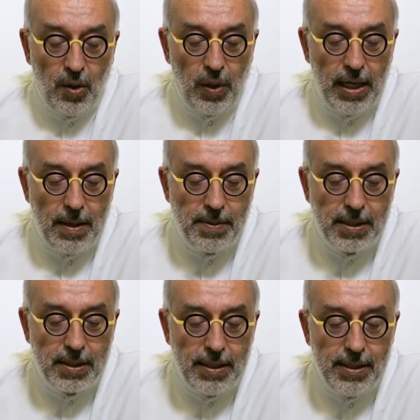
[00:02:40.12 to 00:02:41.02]

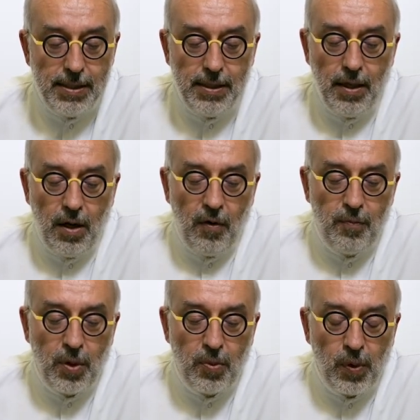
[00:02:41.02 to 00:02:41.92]
Relapses of
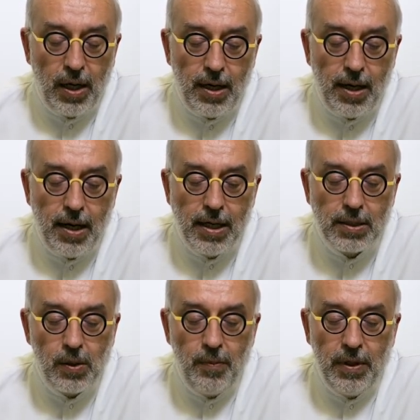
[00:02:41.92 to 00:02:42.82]
purpura are
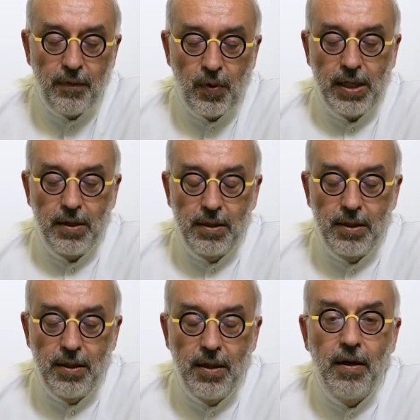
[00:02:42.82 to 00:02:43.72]
extremely
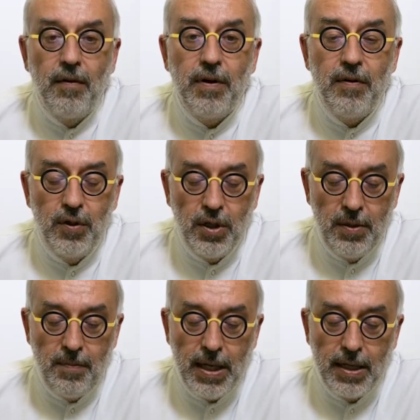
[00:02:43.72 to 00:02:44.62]
frequent, favored
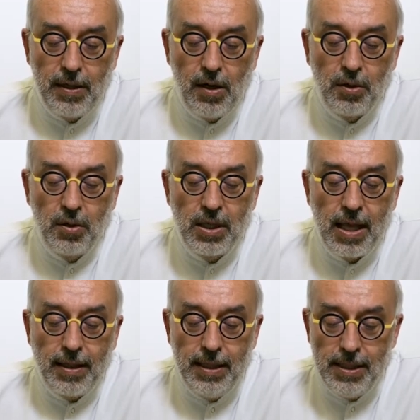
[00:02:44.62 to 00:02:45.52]
by
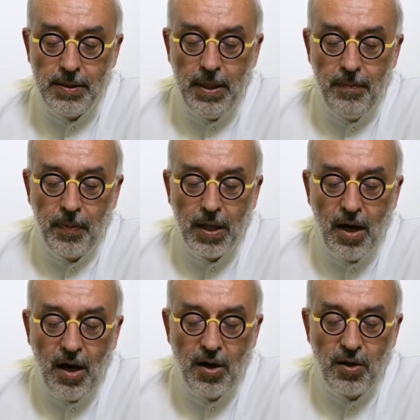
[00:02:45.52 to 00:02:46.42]
orthostatism
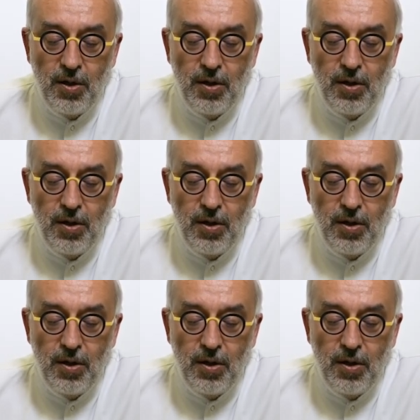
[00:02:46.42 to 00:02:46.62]
and